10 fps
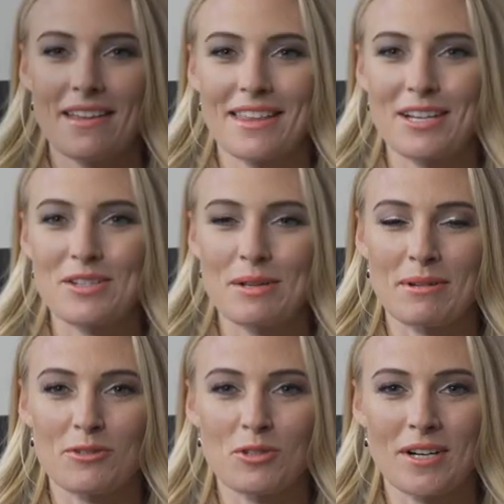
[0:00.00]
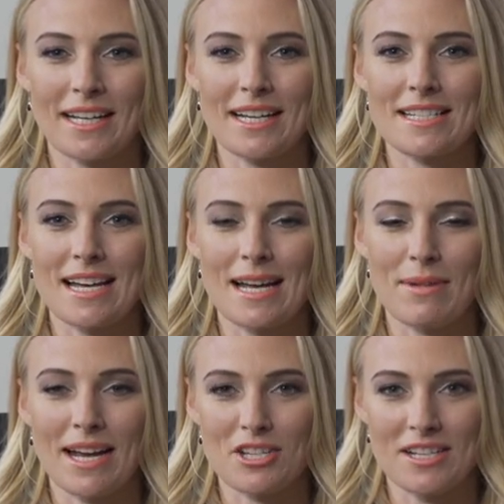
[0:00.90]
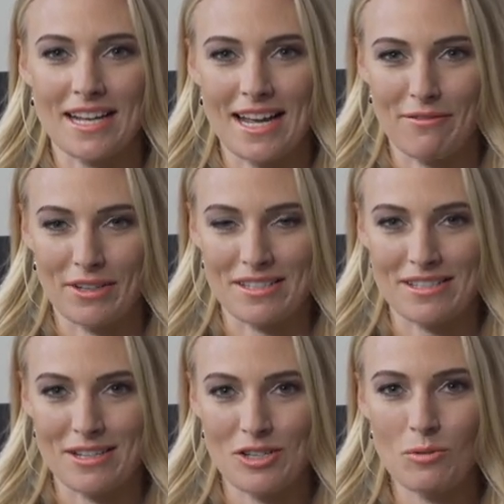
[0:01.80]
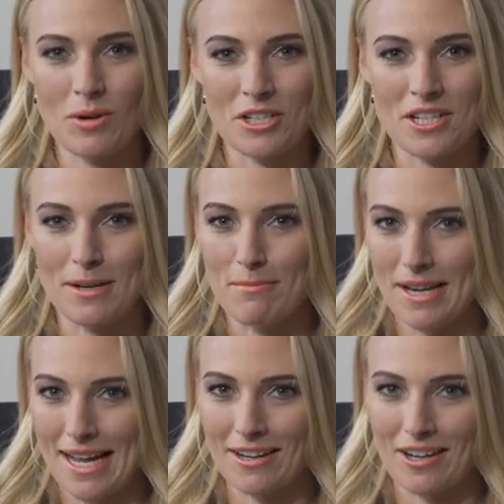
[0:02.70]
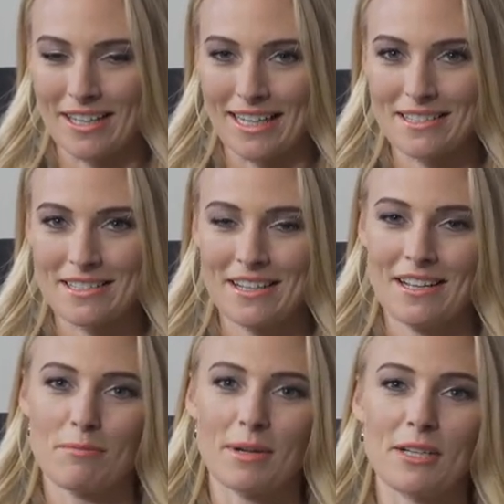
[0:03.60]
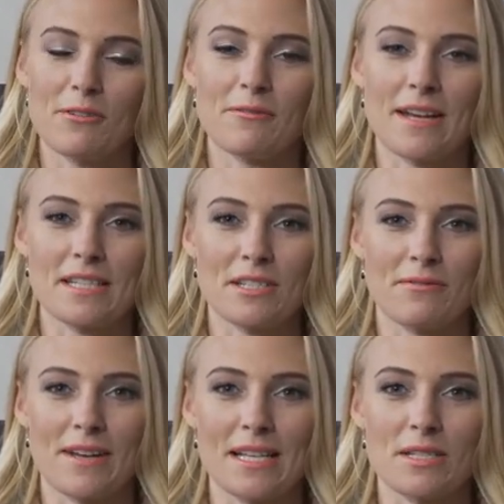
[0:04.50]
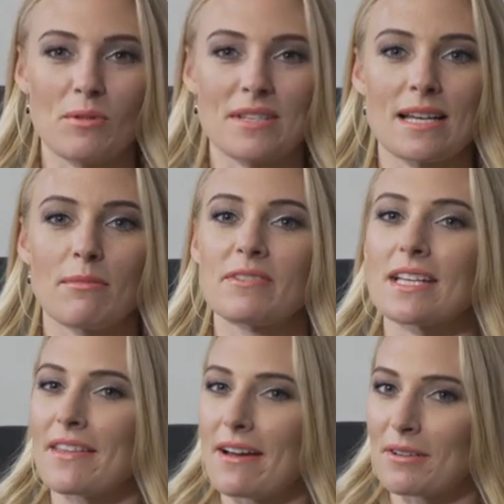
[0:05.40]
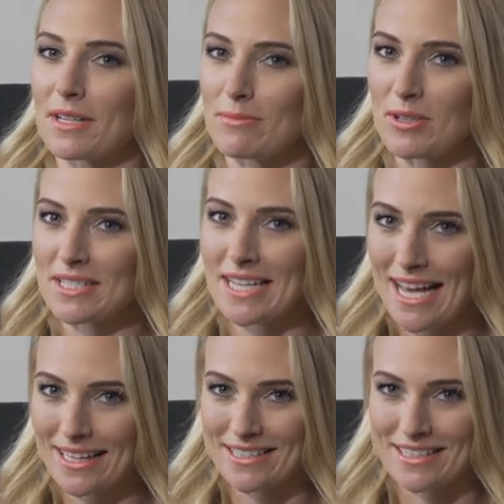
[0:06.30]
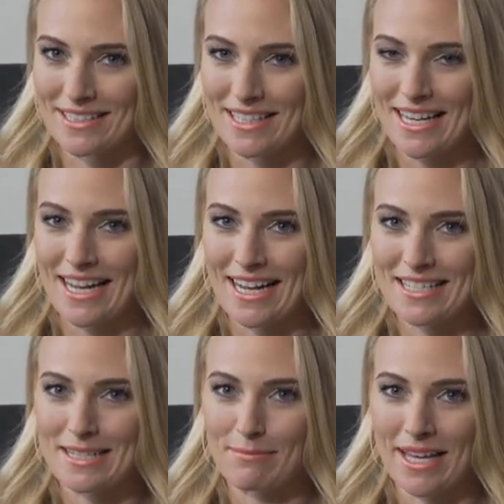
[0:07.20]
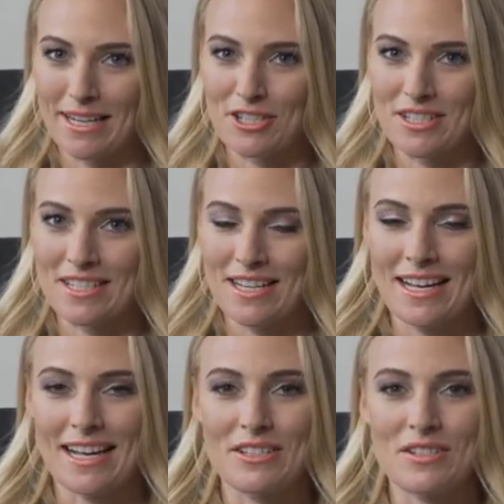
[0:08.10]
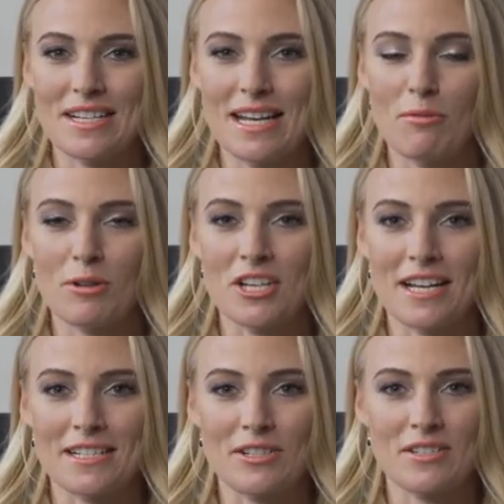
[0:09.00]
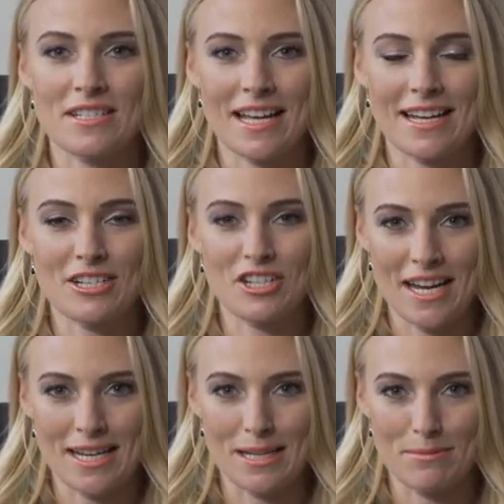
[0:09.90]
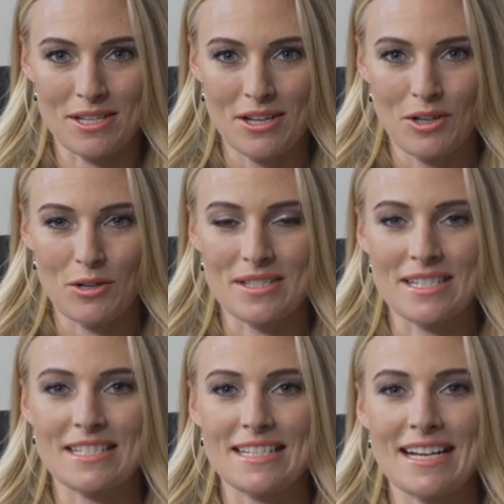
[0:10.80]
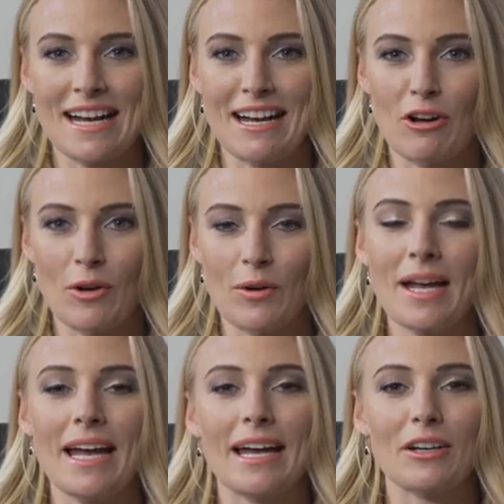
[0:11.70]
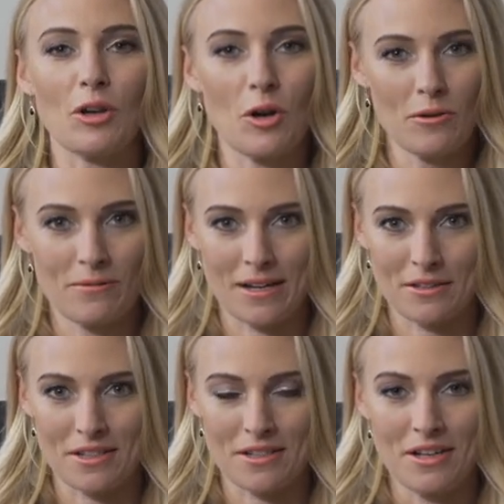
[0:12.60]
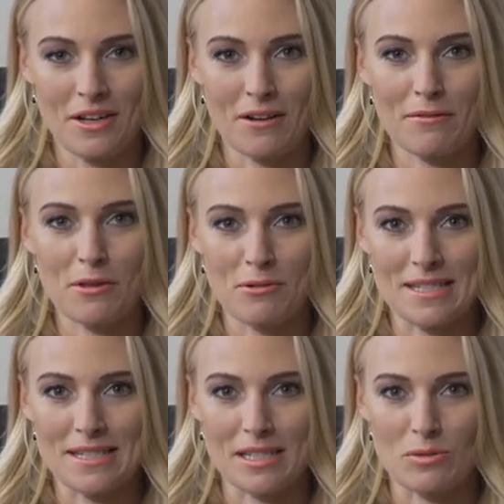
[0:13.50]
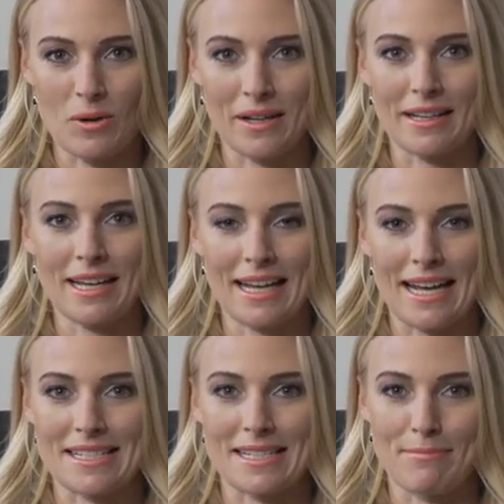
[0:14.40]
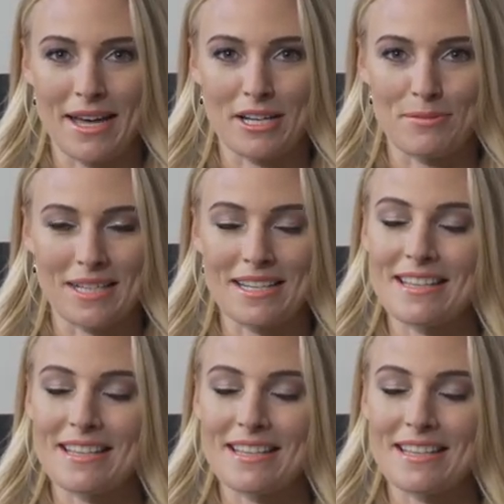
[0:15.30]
Thank you so much for joining us. I'm Ashley Evans, and you're watching Black ONYX, bringing you face to face with some of South Africa's most talented asset managers. And today we're chatting to Cy Jacobs, who's the CIO and co-founder of 361 Asset Management.